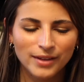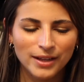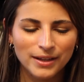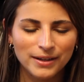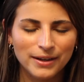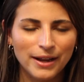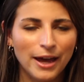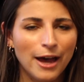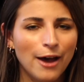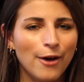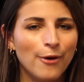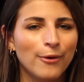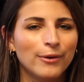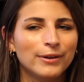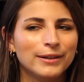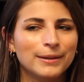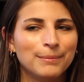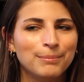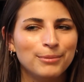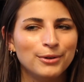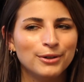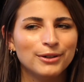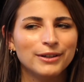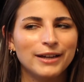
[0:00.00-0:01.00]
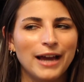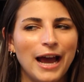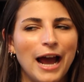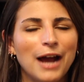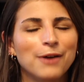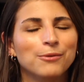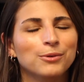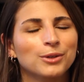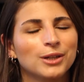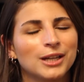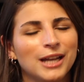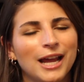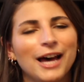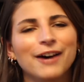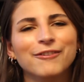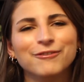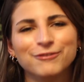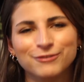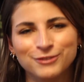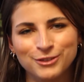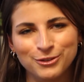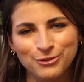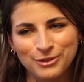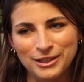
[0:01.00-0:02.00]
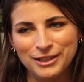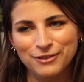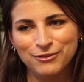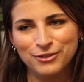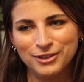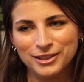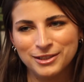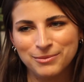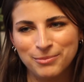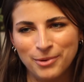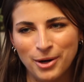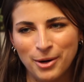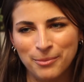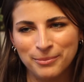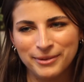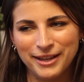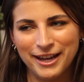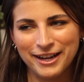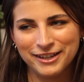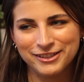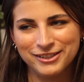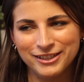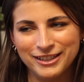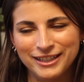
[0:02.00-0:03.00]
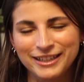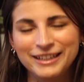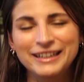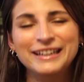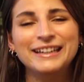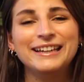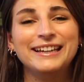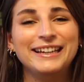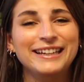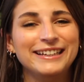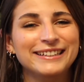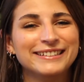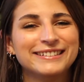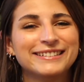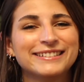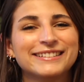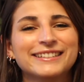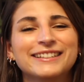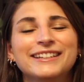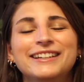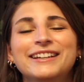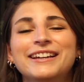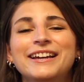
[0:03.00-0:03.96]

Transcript: Now, the book I would love to read for this prompt, actually, is